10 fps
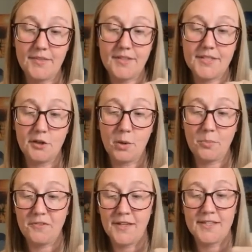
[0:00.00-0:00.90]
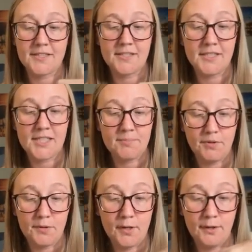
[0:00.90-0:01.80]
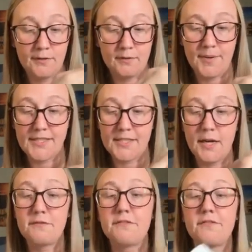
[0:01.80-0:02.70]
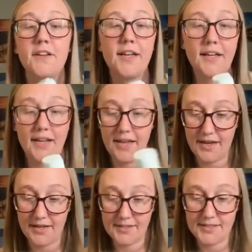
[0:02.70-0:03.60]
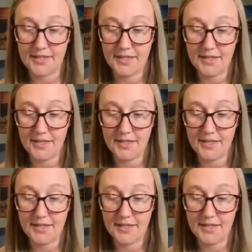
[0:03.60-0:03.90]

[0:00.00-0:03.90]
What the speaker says: so hopefully it doesn't explode all over my stuff. And